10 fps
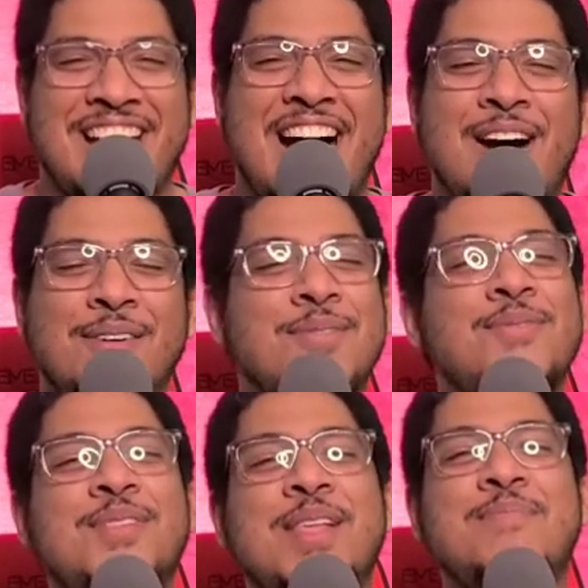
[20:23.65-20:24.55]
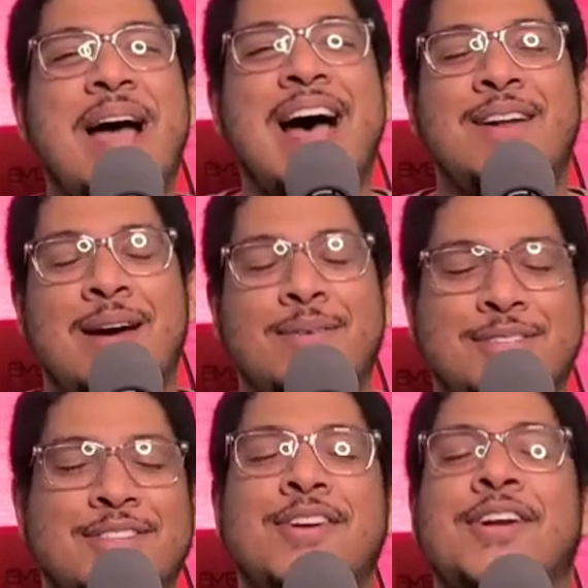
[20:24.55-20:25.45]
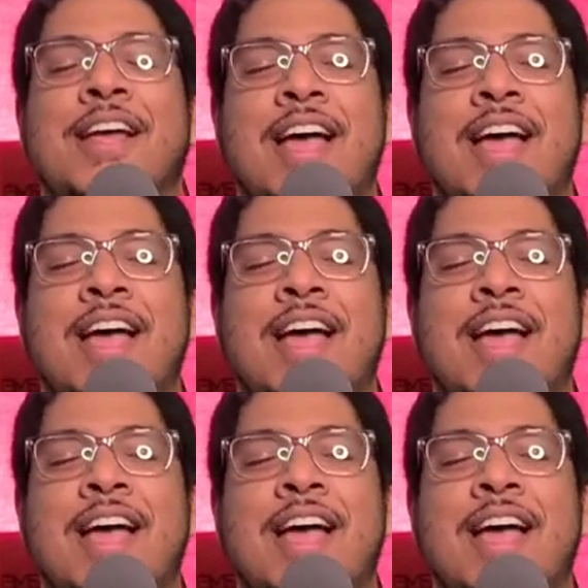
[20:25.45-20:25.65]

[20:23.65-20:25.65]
I would flip out. I would start.